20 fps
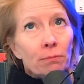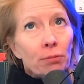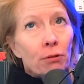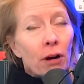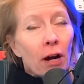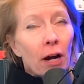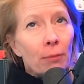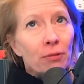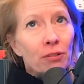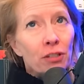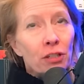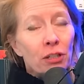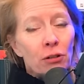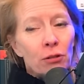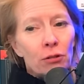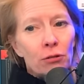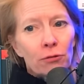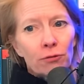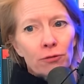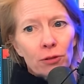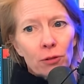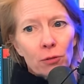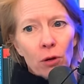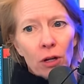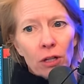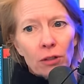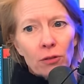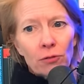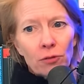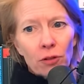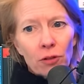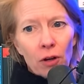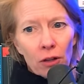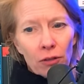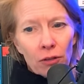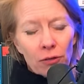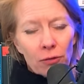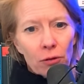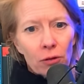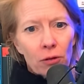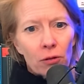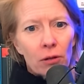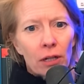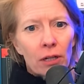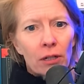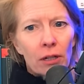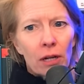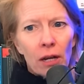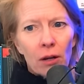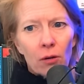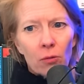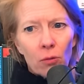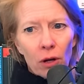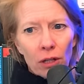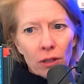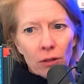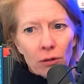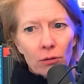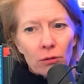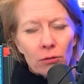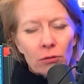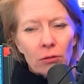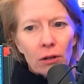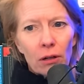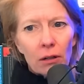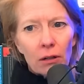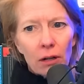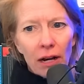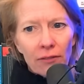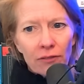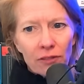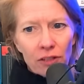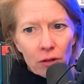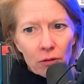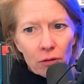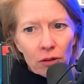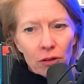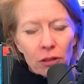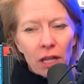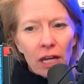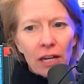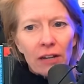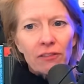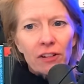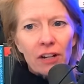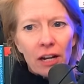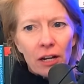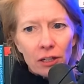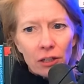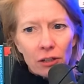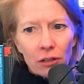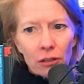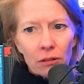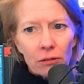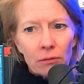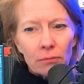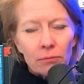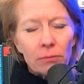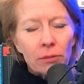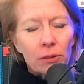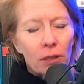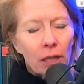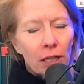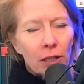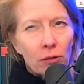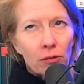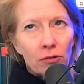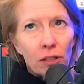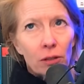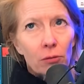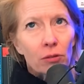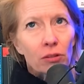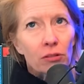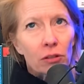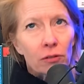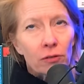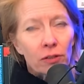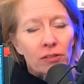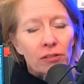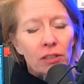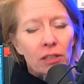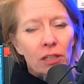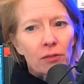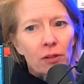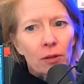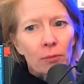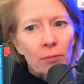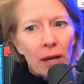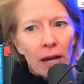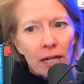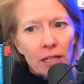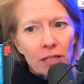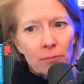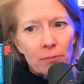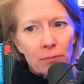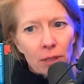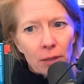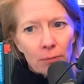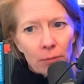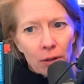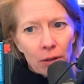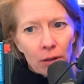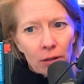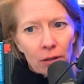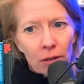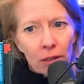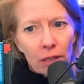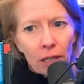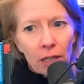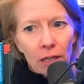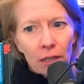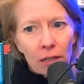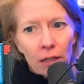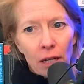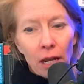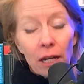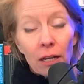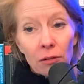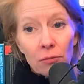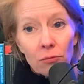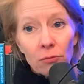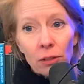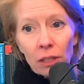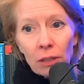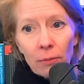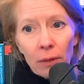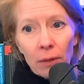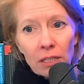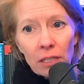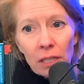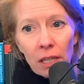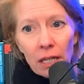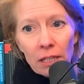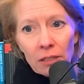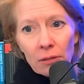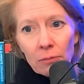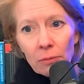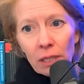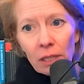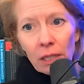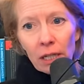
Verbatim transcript: props to you for what you've gone through and what you have done with your life, and how you're, like you say, with service and giving back to people. And it really meant a lot to me.